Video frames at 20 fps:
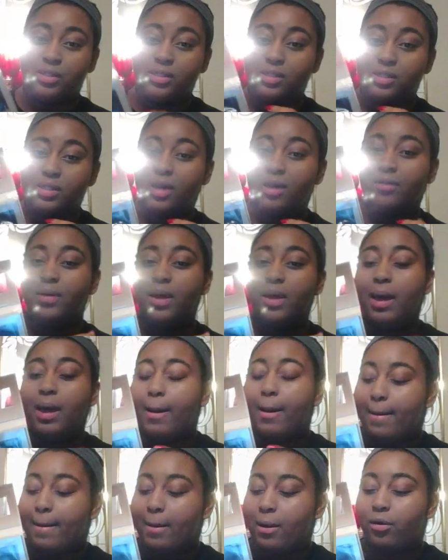and stuff,
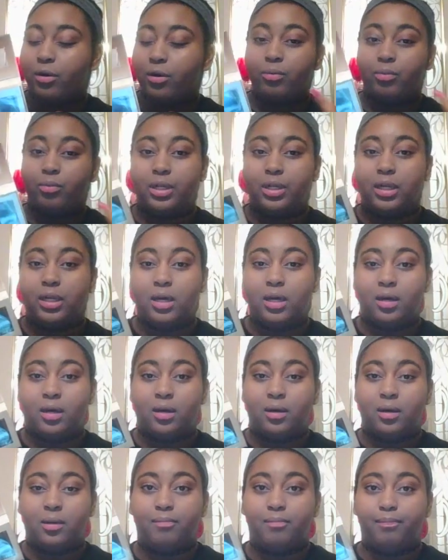or what
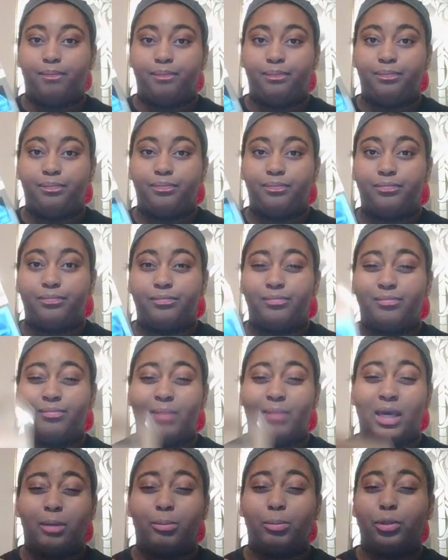
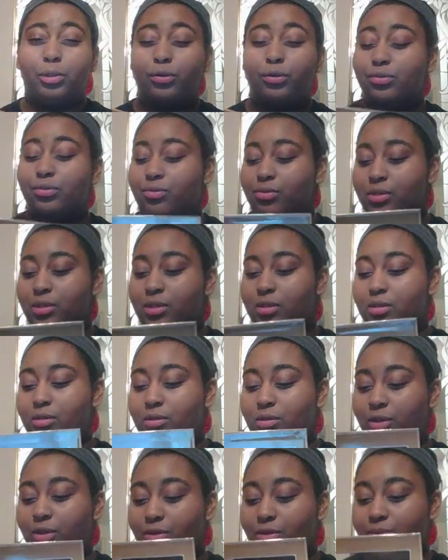makeup gurus
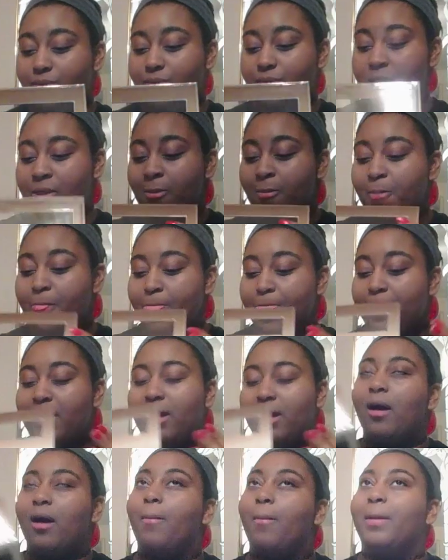use,
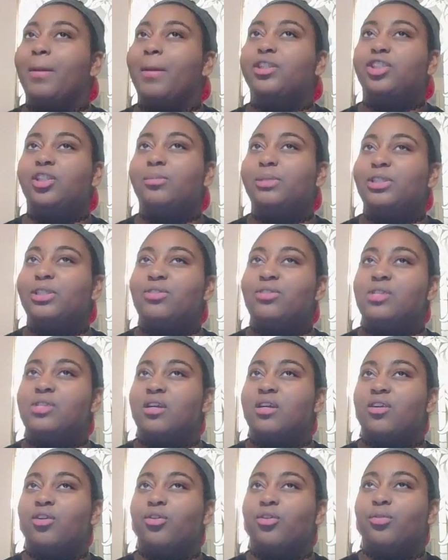I shouldn't be
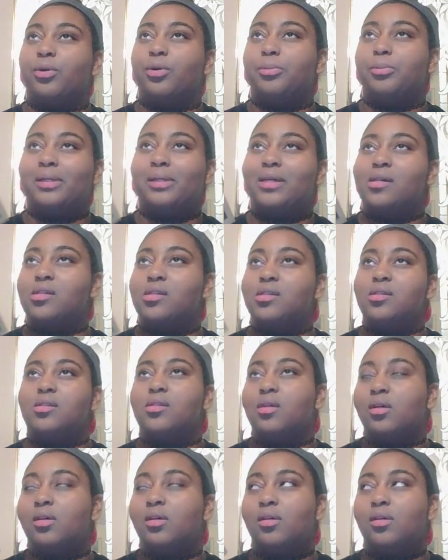using guru
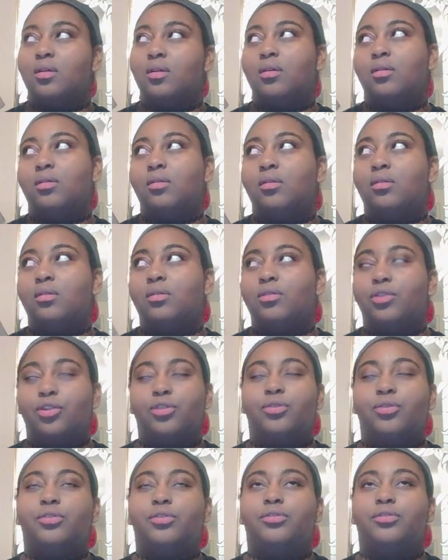because
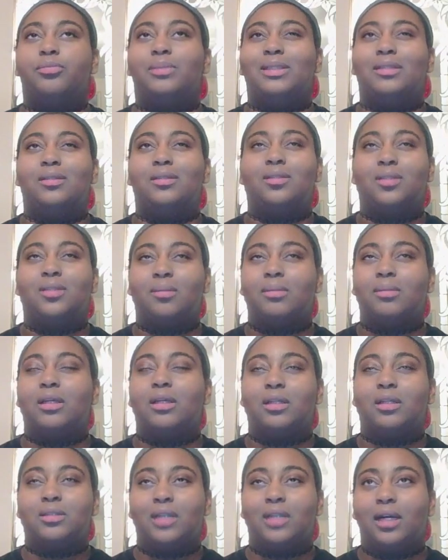guru means something
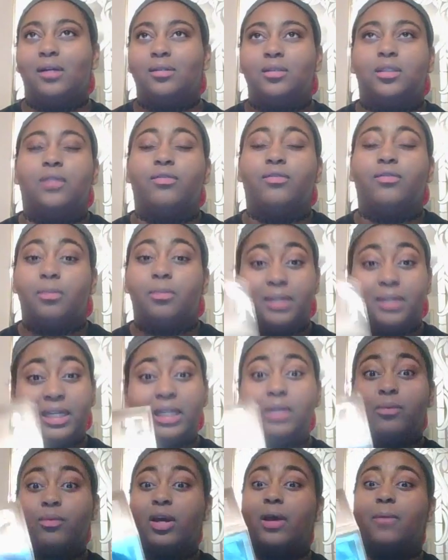entirely different. But
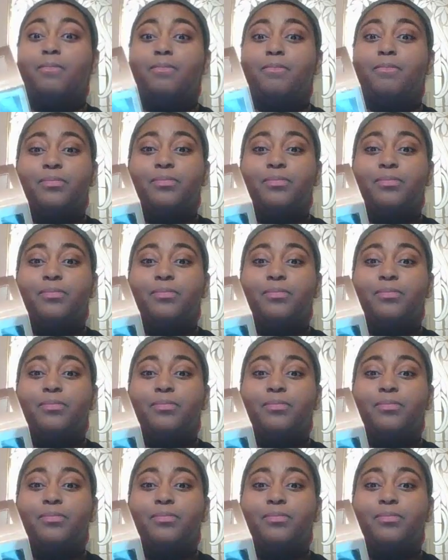anyway,